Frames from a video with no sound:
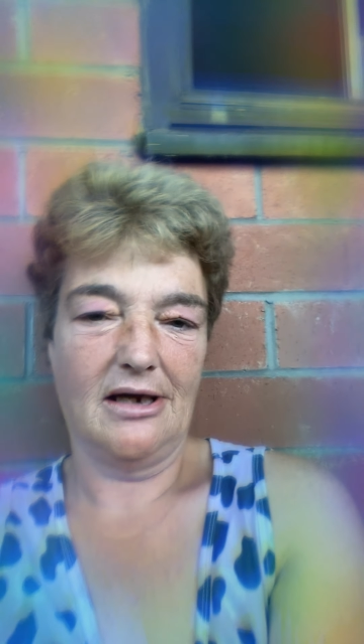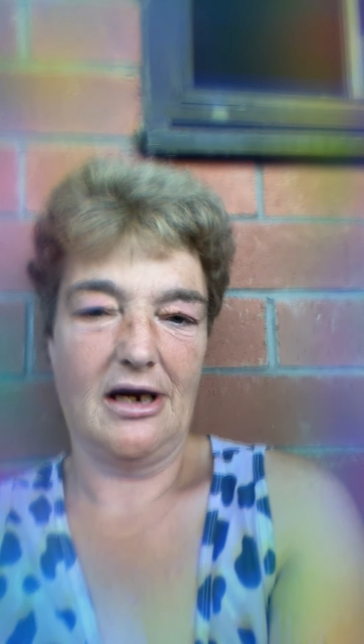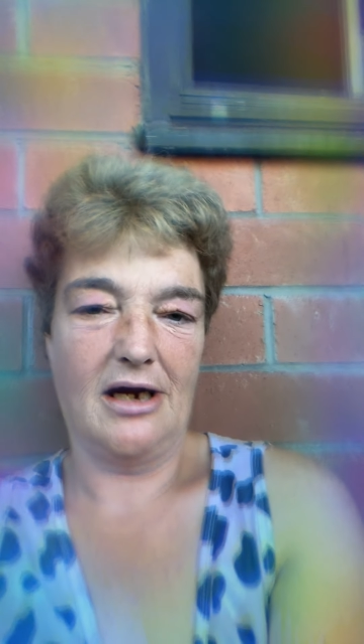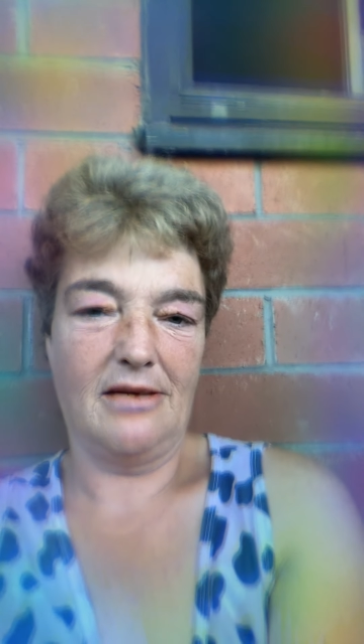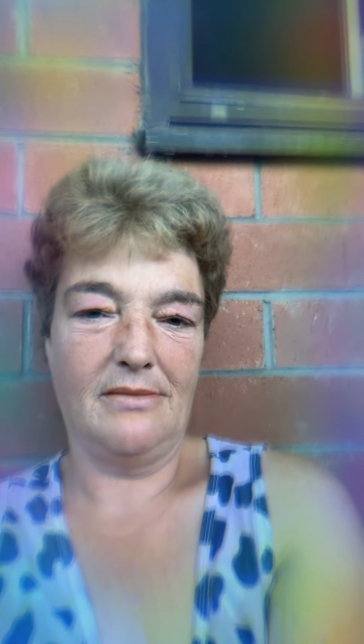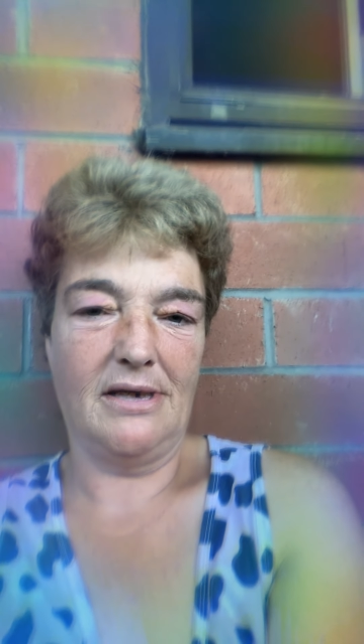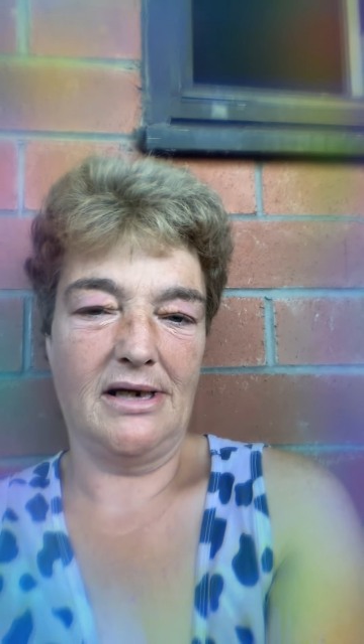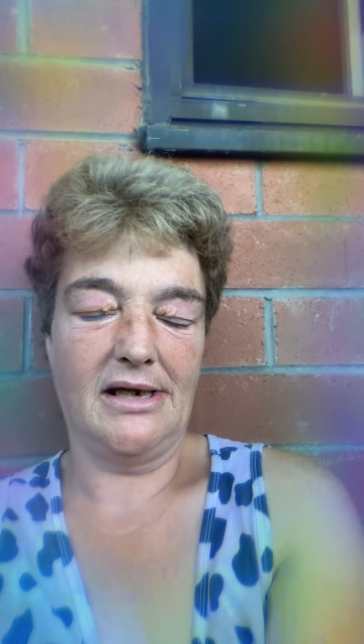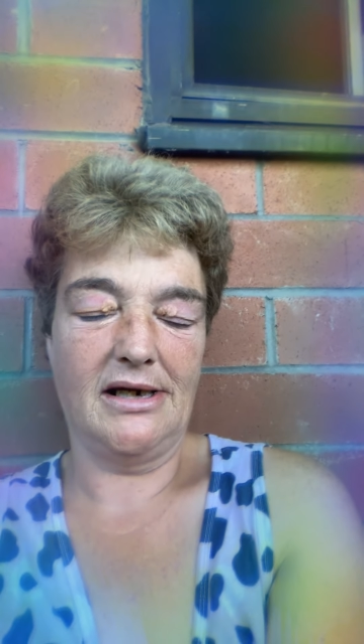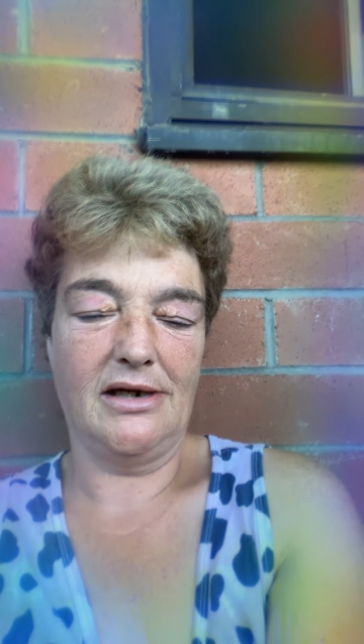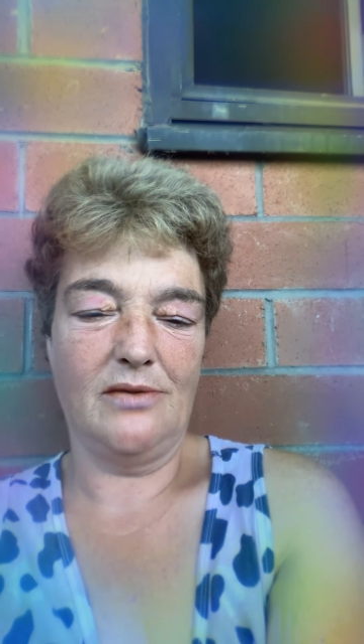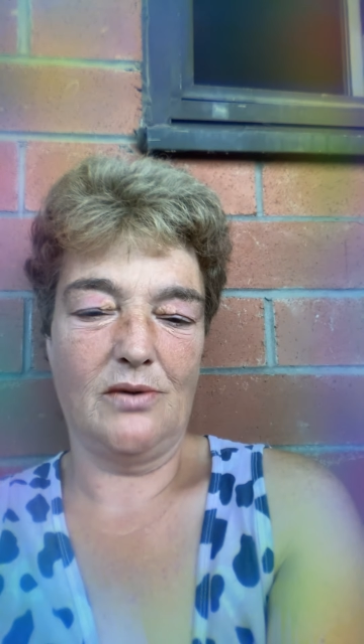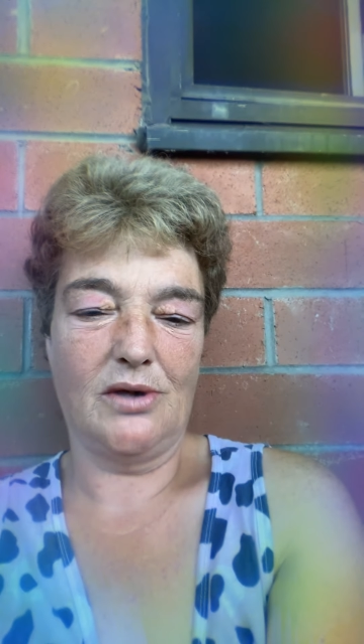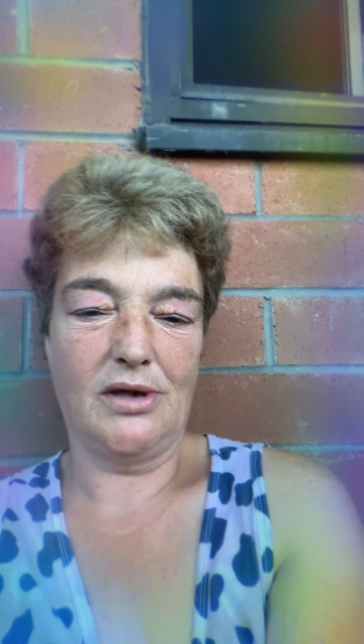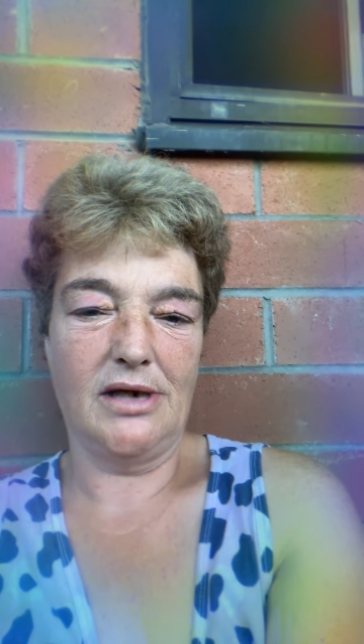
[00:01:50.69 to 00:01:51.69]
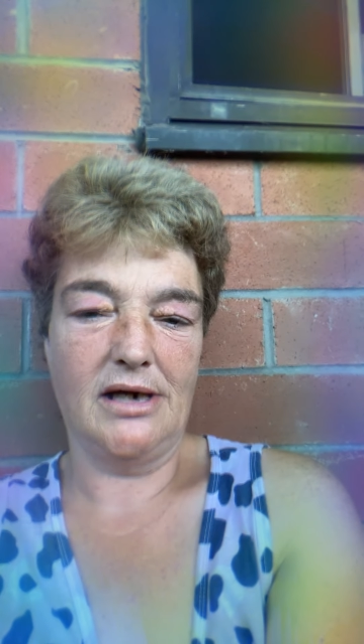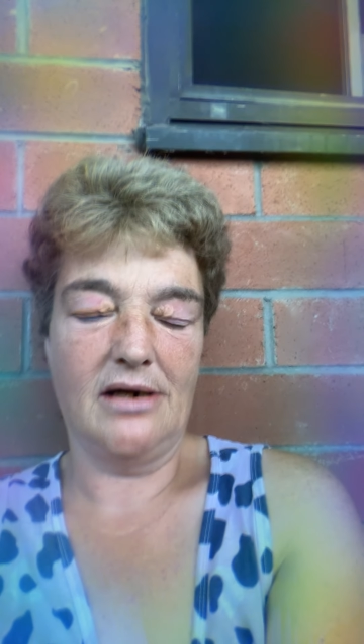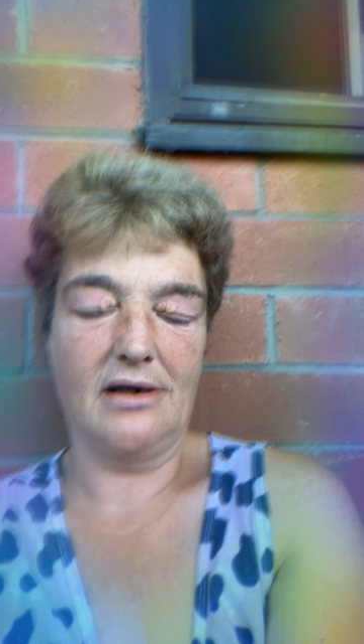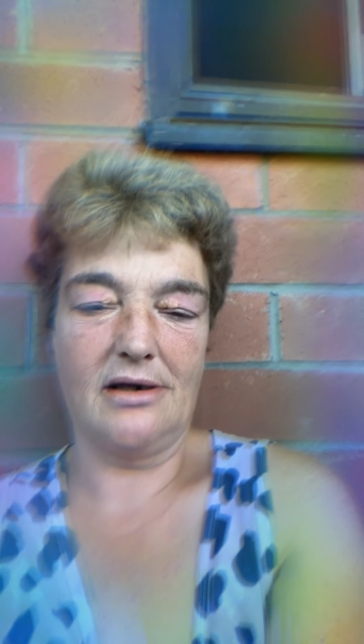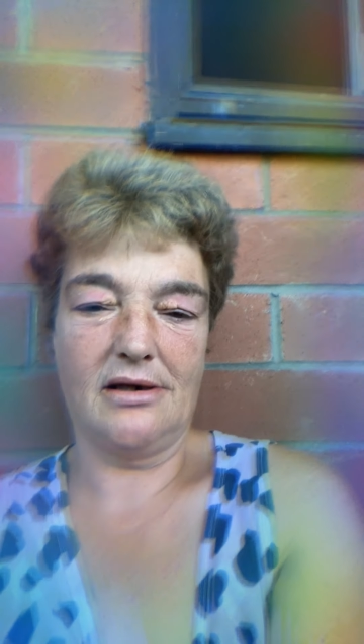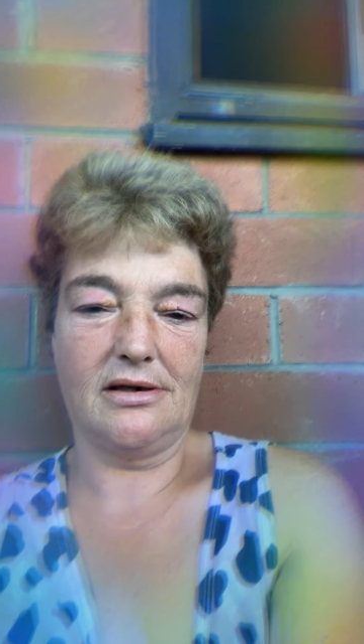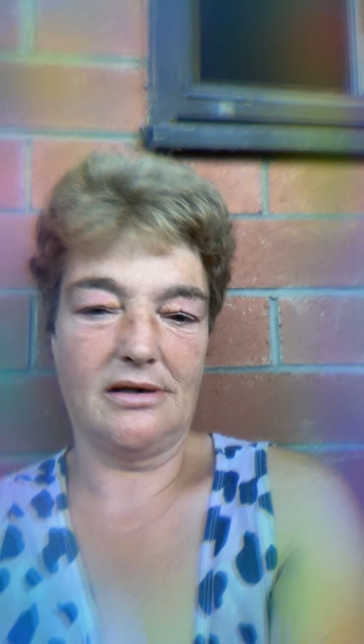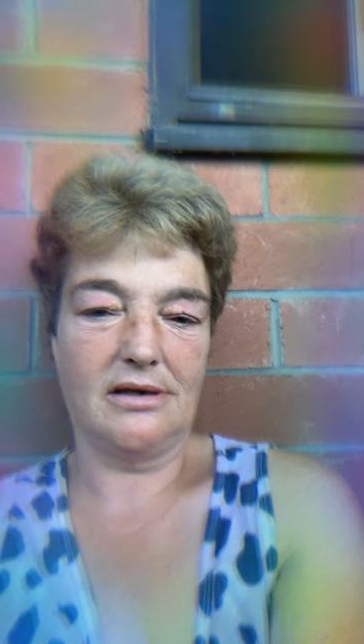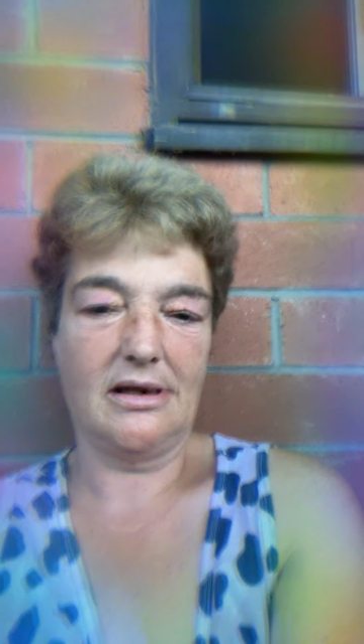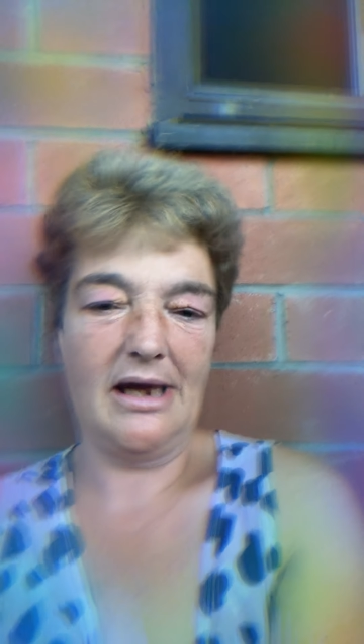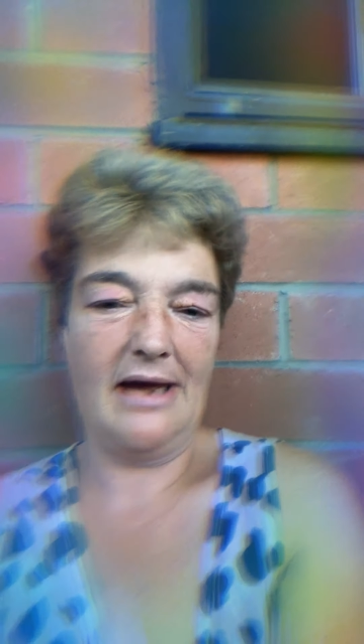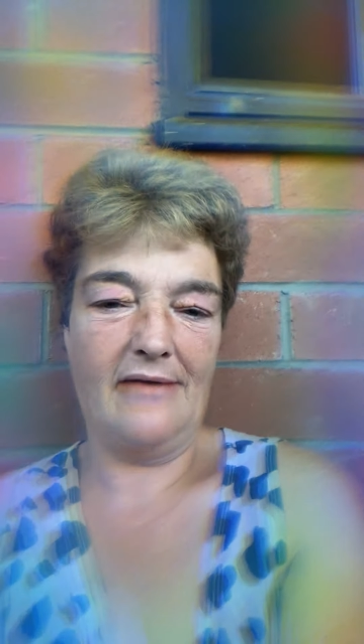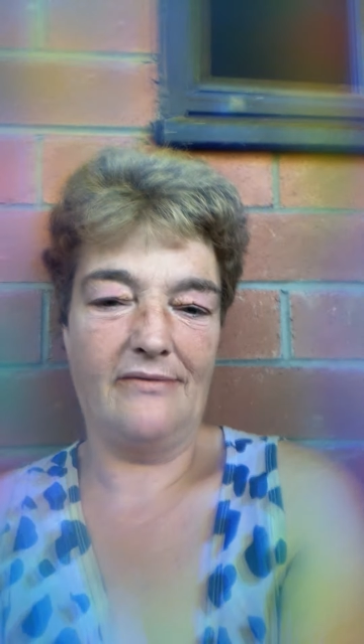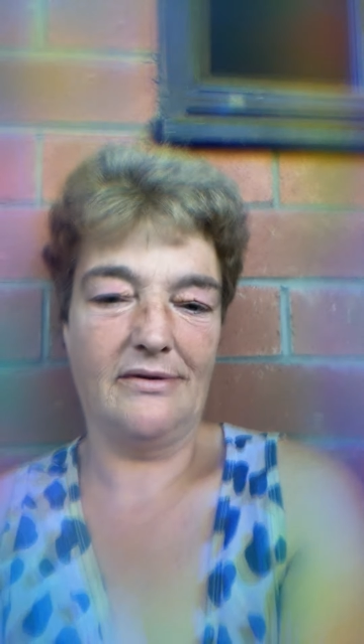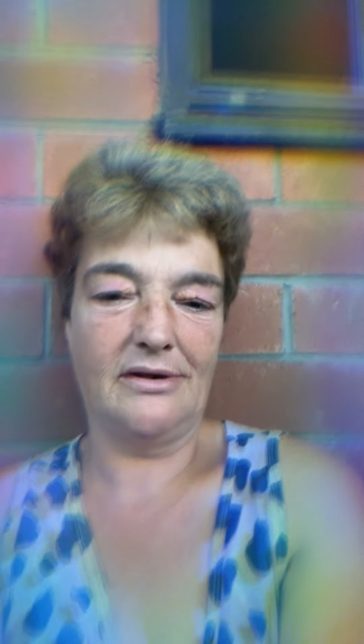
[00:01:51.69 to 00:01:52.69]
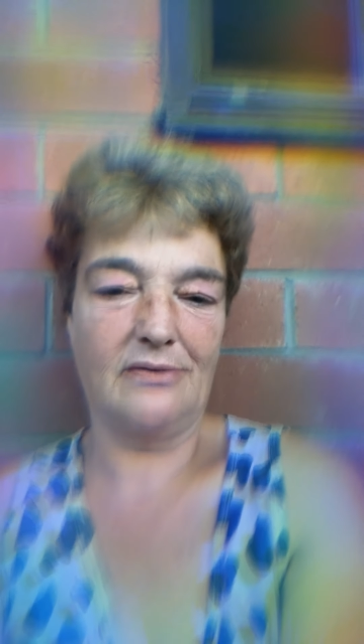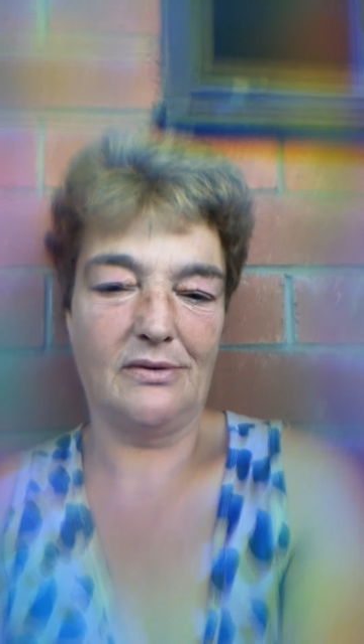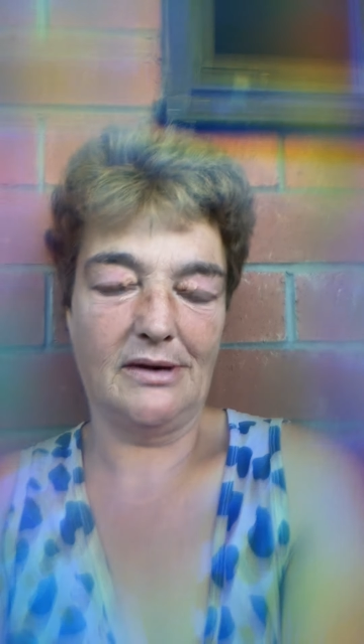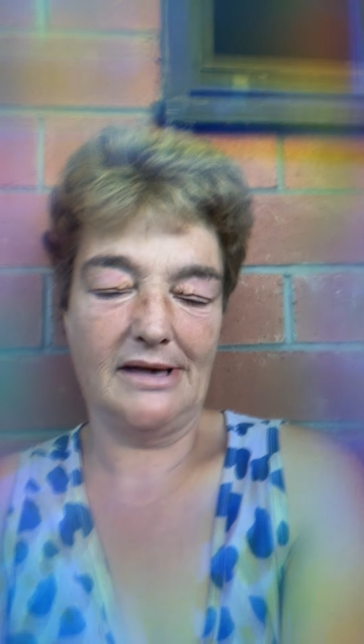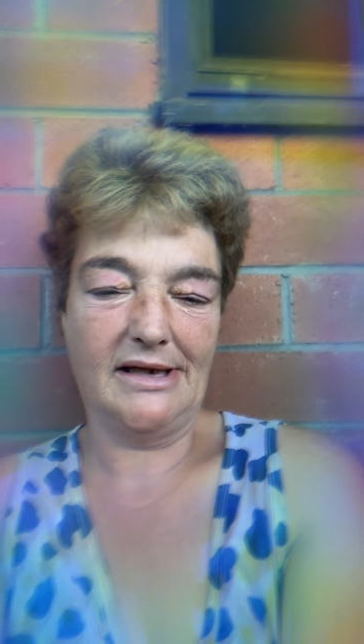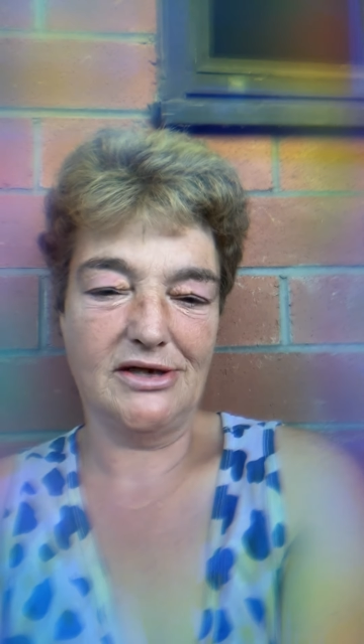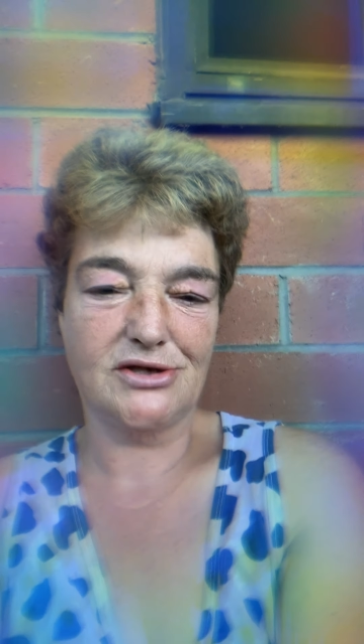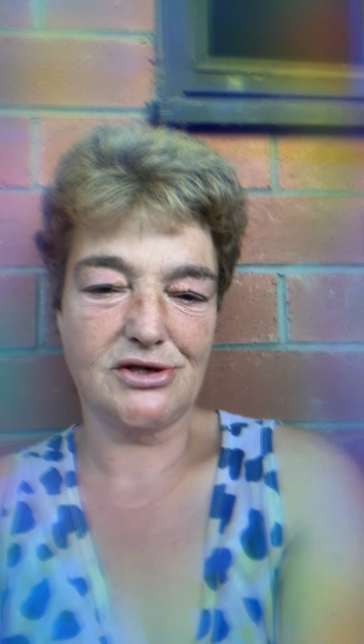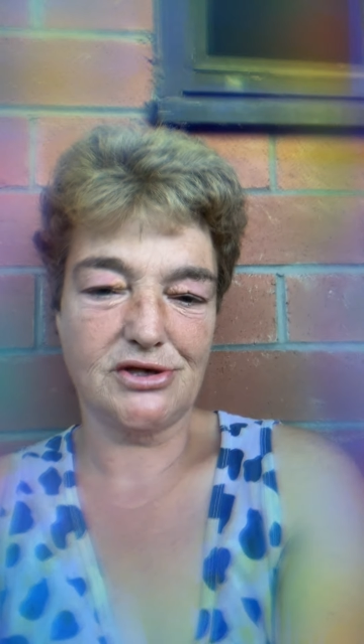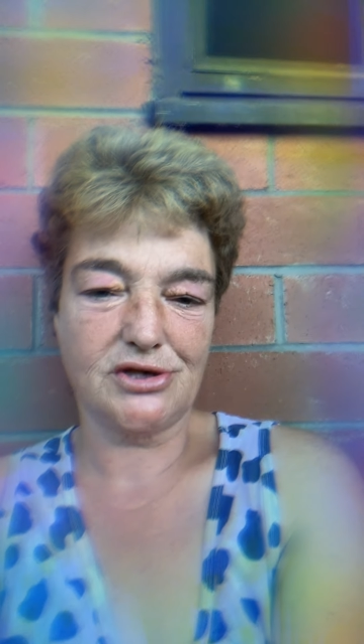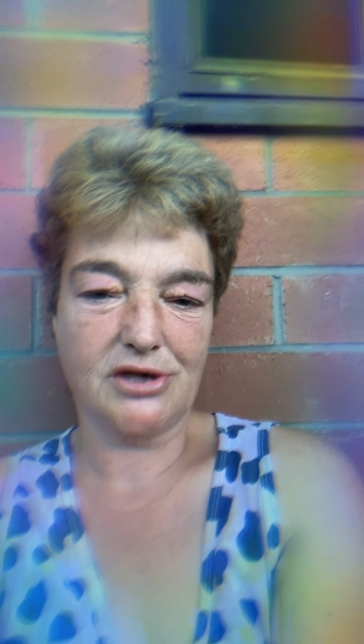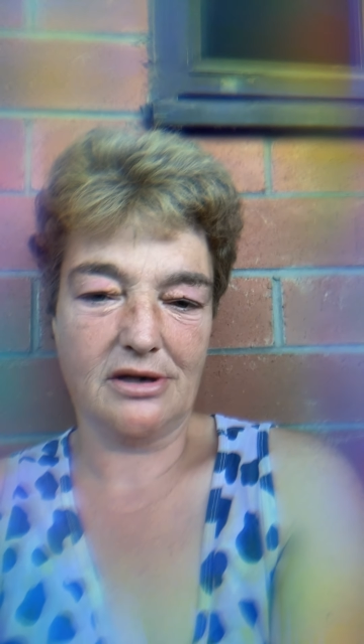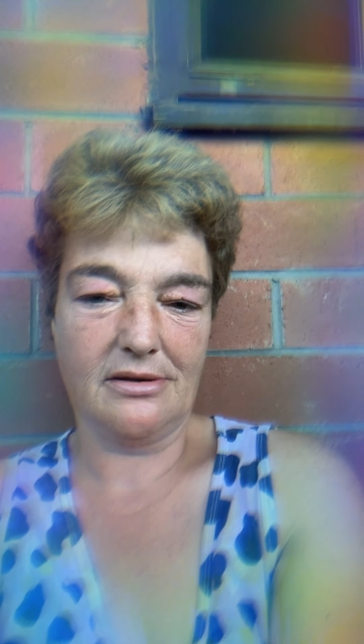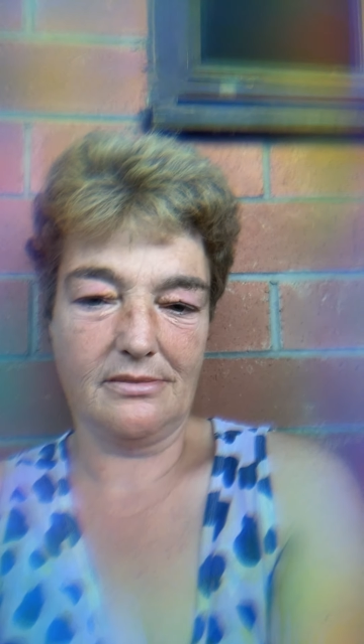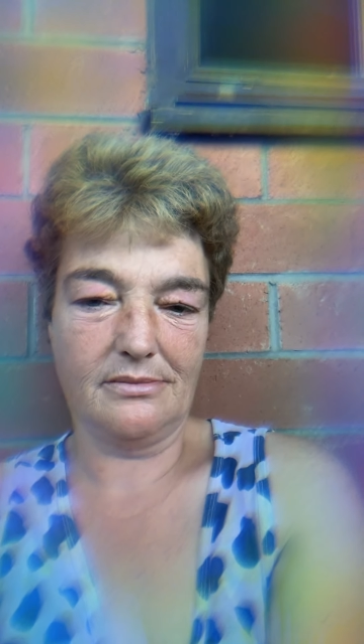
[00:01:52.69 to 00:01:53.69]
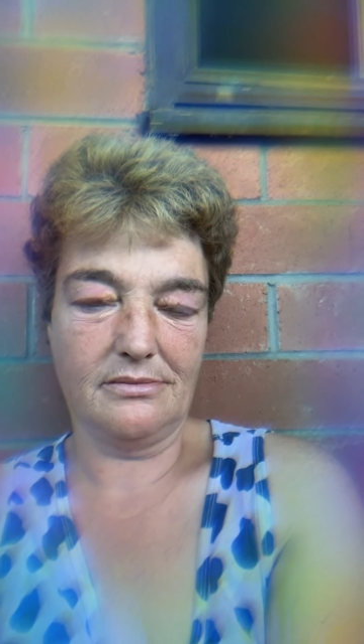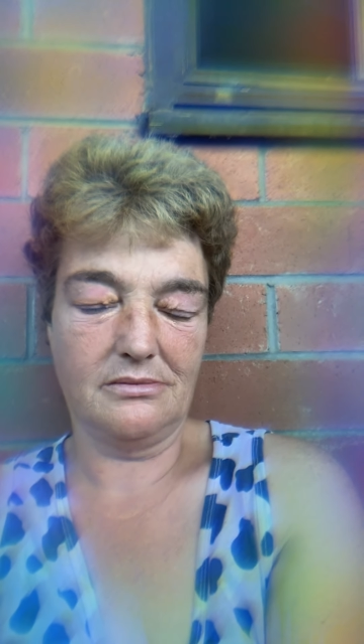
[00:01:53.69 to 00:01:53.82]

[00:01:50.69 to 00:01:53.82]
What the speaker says: I'm not anywhere near having a relationship